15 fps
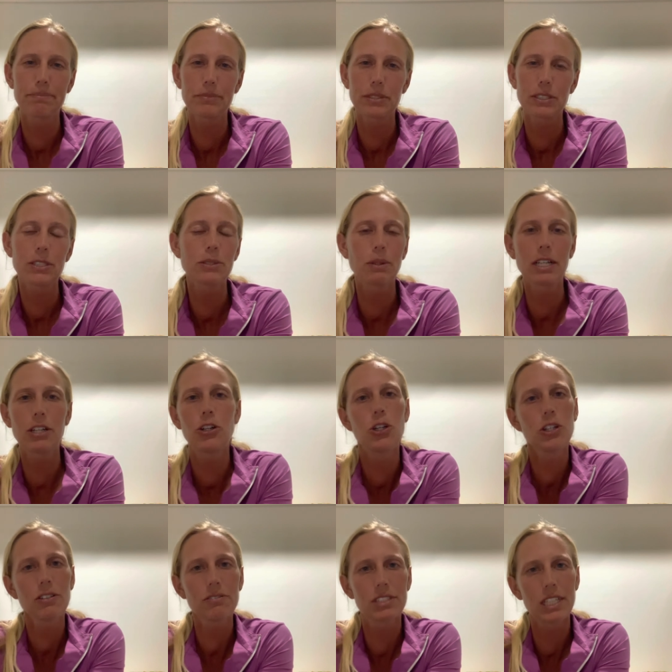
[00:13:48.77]
so I could
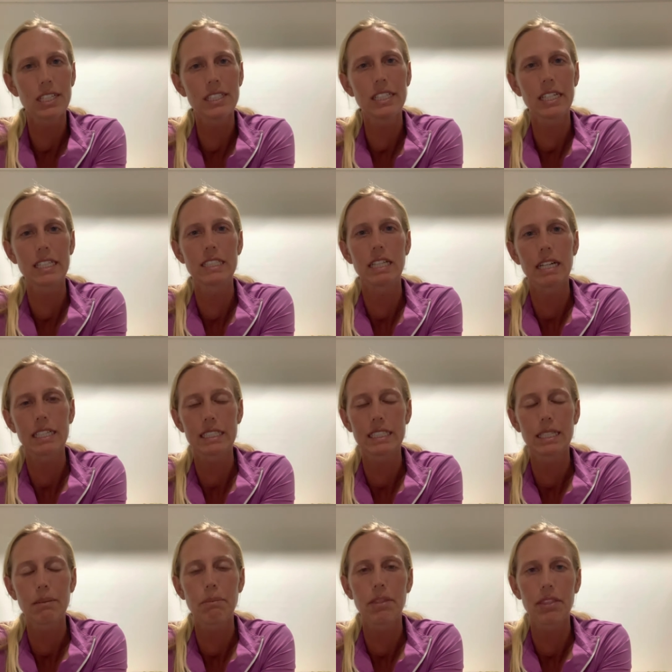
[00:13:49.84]
have done the exact
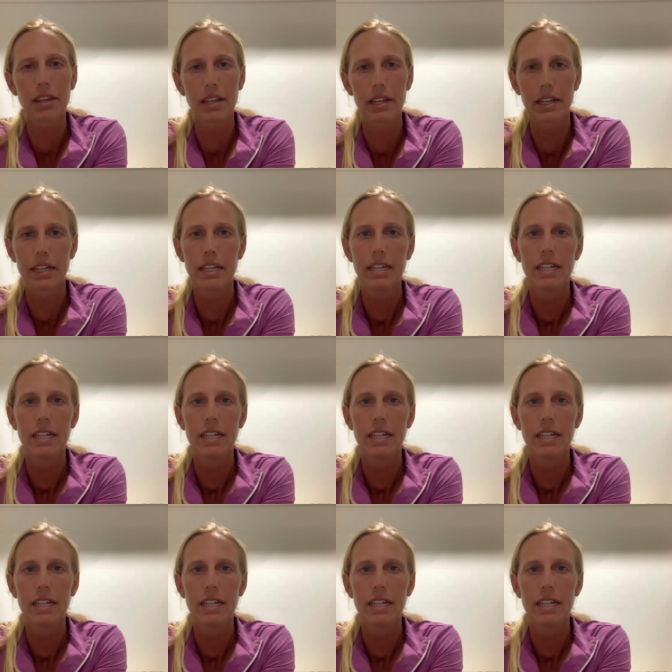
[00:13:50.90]
same thing